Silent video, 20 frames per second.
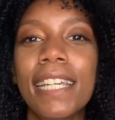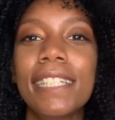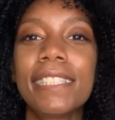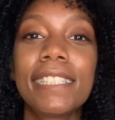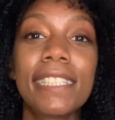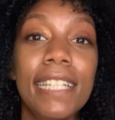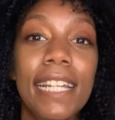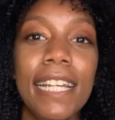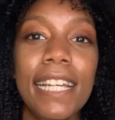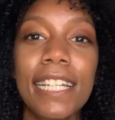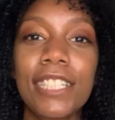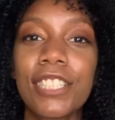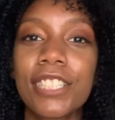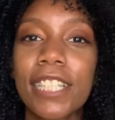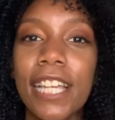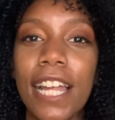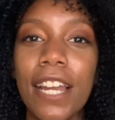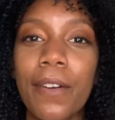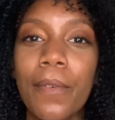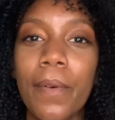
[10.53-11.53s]
Today I just
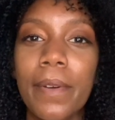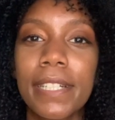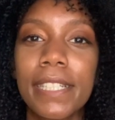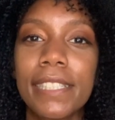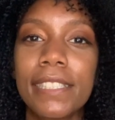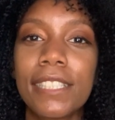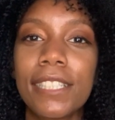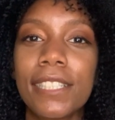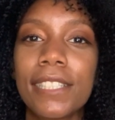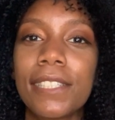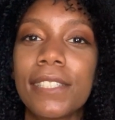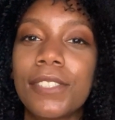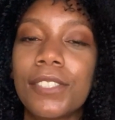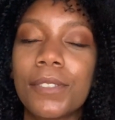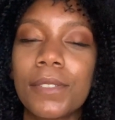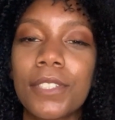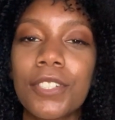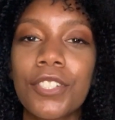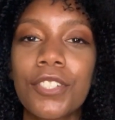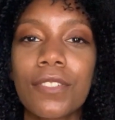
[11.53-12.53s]
kind of wanted to
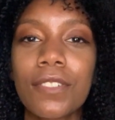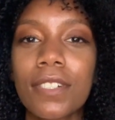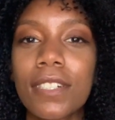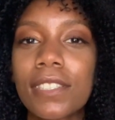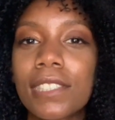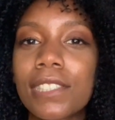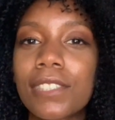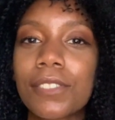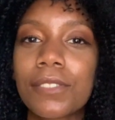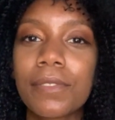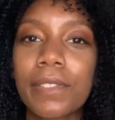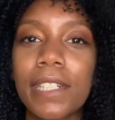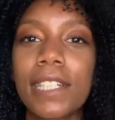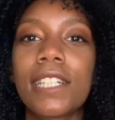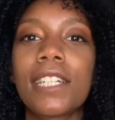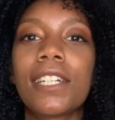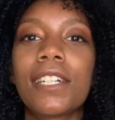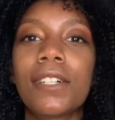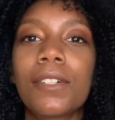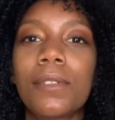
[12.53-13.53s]
do a short little
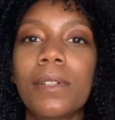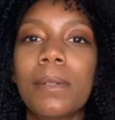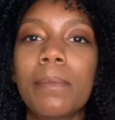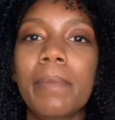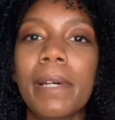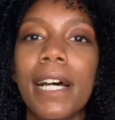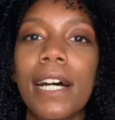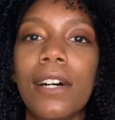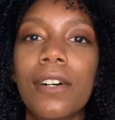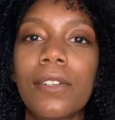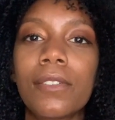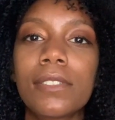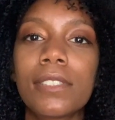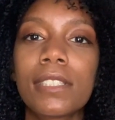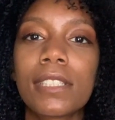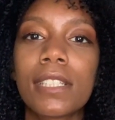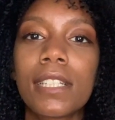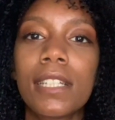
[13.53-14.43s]
video about